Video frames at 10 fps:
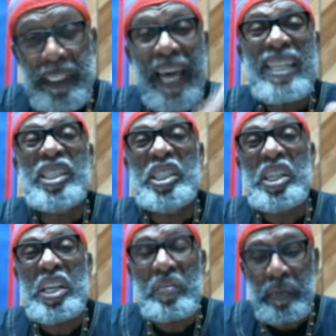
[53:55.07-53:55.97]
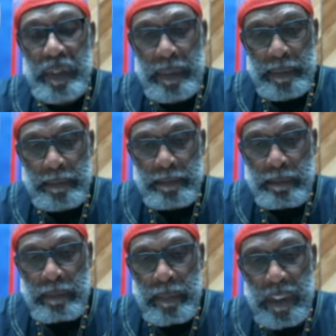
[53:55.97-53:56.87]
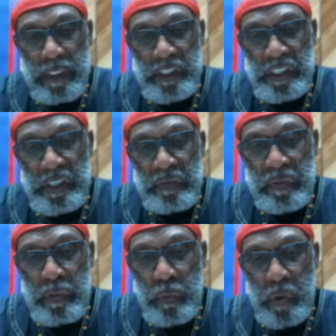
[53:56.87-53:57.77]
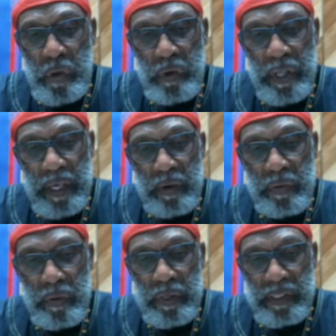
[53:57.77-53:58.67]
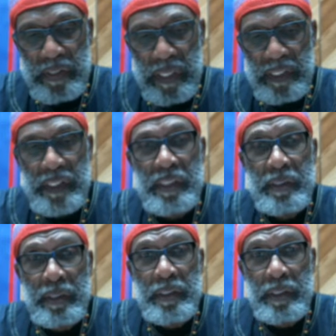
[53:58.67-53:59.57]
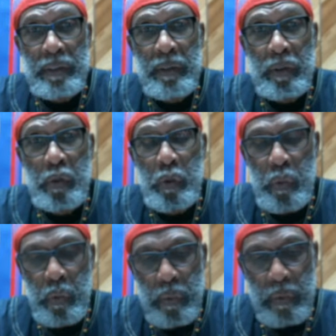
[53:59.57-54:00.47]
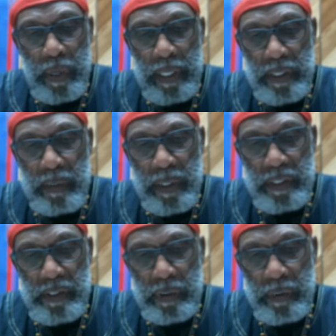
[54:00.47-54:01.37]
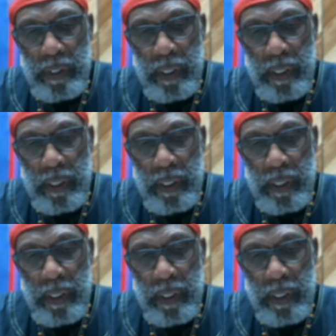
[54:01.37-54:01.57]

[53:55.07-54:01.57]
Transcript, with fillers: out of Geneva. The chief of the World Health Organization, you know, the WHO, right, WHO,